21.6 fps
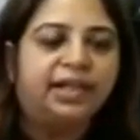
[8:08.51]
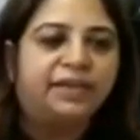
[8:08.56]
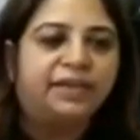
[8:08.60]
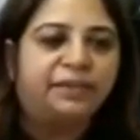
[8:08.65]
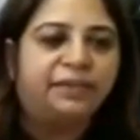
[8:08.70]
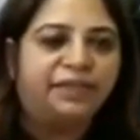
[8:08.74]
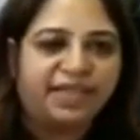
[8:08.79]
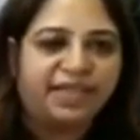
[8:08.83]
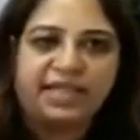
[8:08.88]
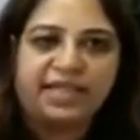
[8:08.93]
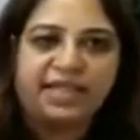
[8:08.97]

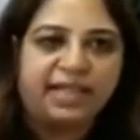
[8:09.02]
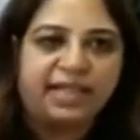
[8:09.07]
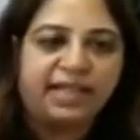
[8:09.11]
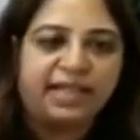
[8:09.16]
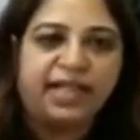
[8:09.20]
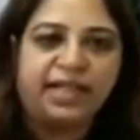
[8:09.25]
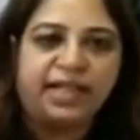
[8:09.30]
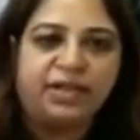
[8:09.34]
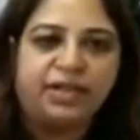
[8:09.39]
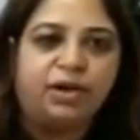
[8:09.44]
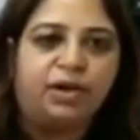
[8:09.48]

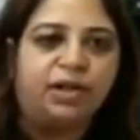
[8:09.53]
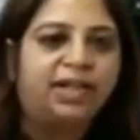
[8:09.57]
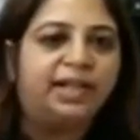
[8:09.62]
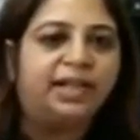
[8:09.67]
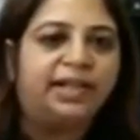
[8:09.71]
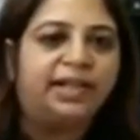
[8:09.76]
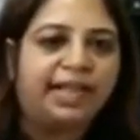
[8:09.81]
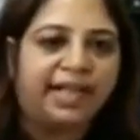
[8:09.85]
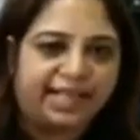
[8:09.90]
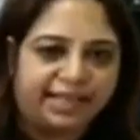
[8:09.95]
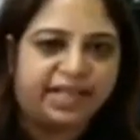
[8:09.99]
facility and not
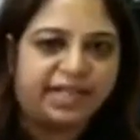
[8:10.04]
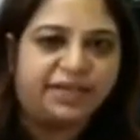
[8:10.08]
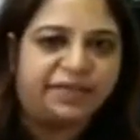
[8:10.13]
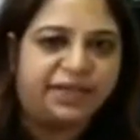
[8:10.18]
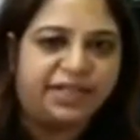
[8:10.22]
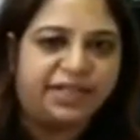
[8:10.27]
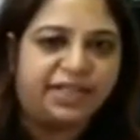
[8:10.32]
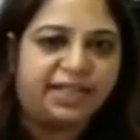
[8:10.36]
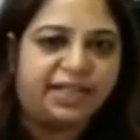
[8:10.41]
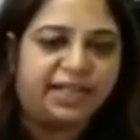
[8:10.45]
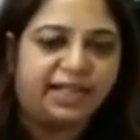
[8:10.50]
a testing
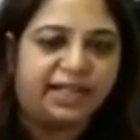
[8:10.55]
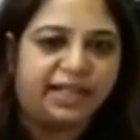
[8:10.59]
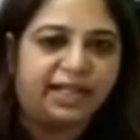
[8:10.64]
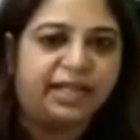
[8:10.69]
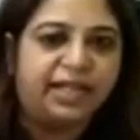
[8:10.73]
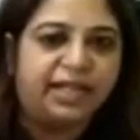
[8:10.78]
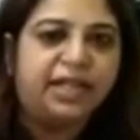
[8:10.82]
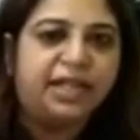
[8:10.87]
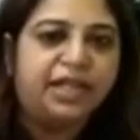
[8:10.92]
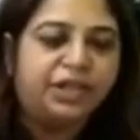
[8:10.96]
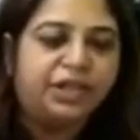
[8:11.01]
facility.